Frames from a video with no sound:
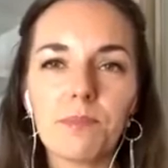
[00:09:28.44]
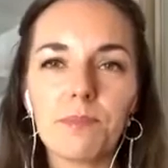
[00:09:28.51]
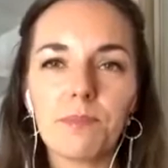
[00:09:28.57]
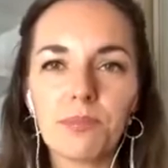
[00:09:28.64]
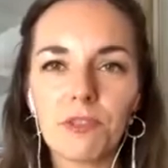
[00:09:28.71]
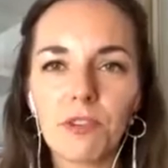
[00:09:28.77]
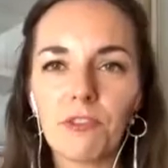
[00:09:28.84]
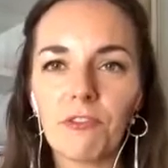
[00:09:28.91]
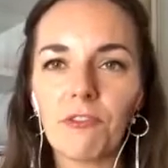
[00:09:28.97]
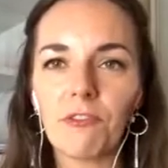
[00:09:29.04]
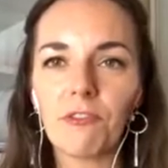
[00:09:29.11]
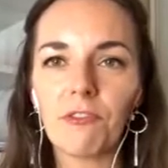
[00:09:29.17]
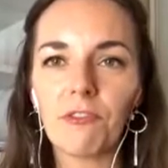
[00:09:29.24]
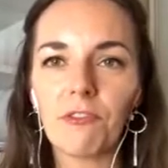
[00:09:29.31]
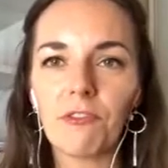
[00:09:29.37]

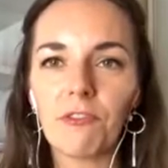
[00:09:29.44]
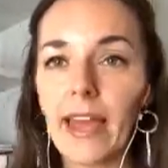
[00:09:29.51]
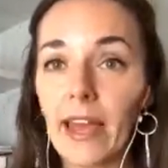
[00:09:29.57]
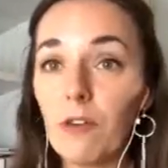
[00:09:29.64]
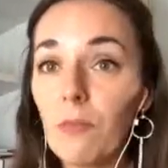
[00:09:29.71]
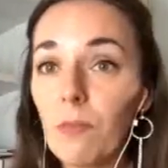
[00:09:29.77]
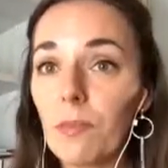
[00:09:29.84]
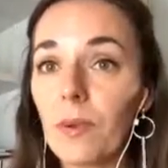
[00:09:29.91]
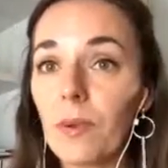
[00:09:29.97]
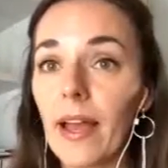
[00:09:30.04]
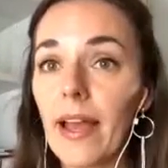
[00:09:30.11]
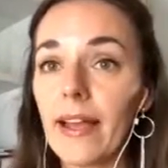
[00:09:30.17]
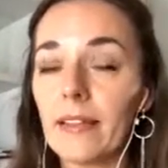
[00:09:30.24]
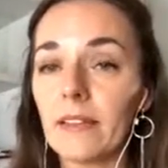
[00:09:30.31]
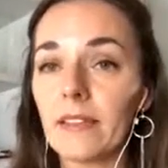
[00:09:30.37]
provide help
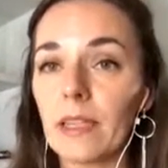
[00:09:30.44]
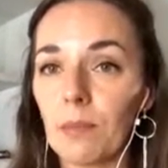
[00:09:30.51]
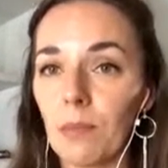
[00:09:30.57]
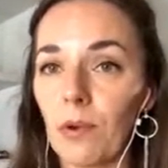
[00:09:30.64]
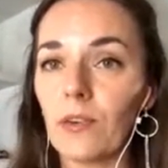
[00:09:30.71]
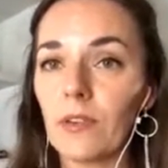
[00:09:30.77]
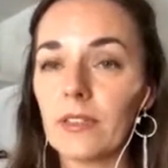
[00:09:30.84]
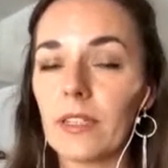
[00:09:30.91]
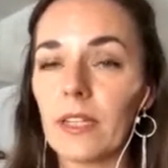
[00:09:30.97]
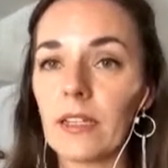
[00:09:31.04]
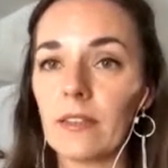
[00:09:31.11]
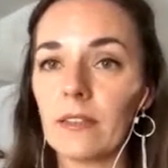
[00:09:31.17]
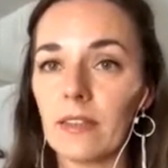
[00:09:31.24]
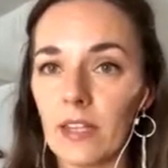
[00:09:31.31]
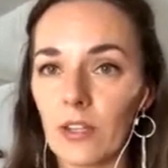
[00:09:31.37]
and support
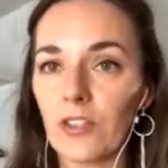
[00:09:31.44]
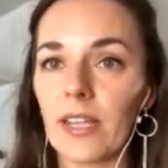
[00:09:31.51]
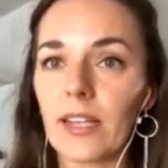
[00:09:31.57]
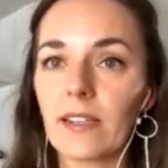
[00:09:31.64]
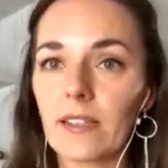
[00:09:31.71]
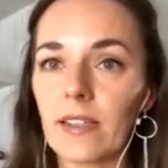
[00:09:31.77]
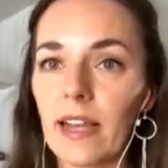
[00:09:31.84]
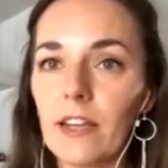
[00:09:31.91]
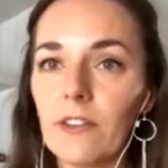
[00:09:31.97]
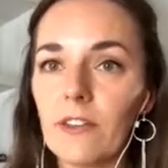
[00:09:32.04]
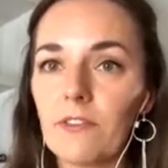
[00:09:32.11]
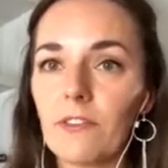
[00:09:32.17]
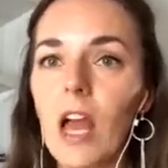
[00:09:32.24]
in their sex life.